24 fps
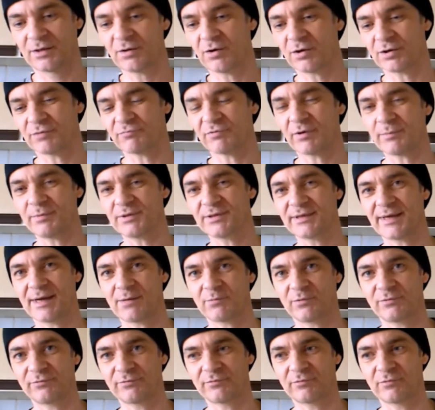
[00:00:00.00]
kind of rub it
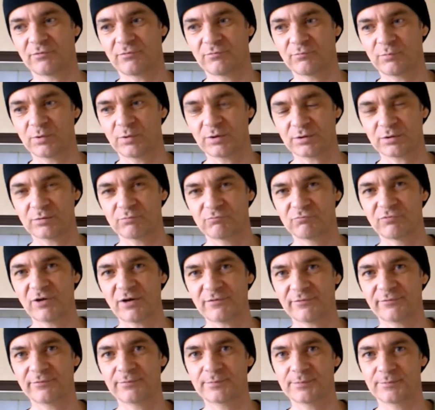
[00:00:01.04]
down with
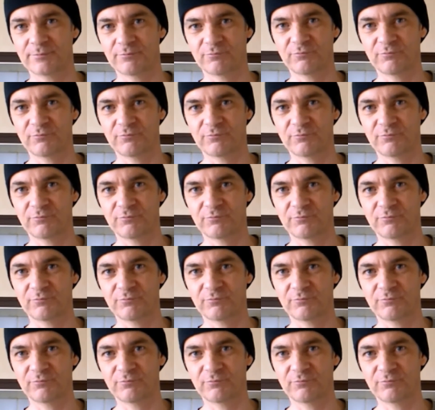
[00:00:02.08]
rough